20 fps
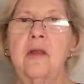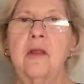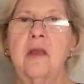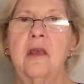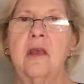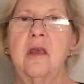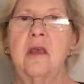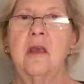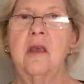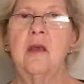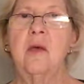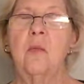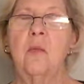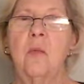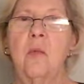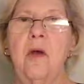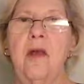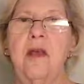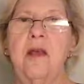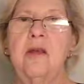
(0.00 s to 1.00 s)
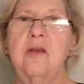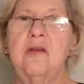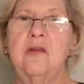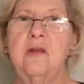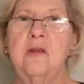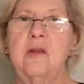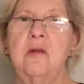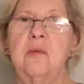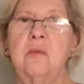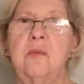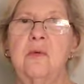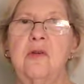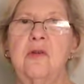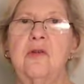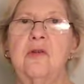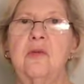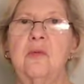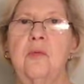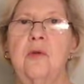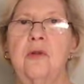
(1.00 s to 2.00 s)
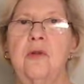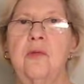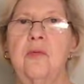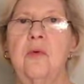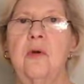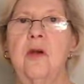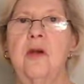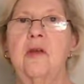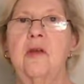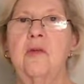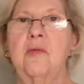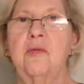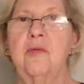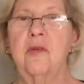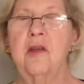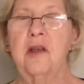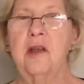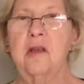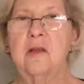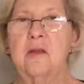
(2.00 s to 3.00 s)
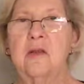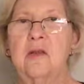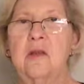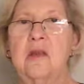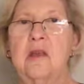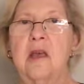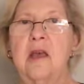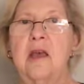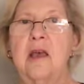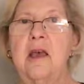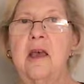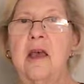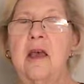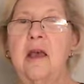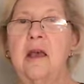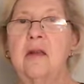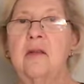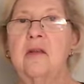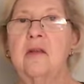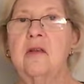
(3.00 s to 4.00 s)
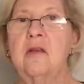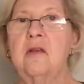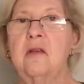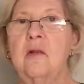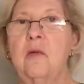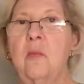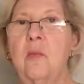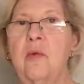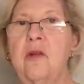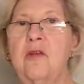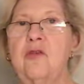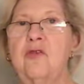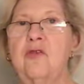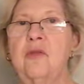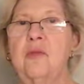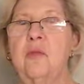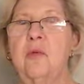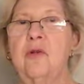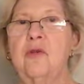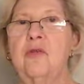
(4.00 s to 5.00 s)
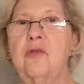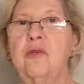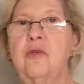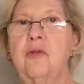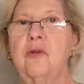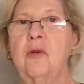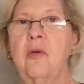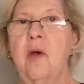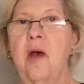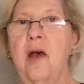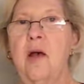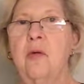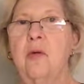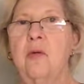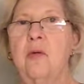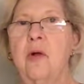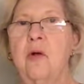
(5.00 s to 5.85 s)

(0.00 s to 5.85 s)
the ways in which you withdraw your funds. And this little widget will show you how,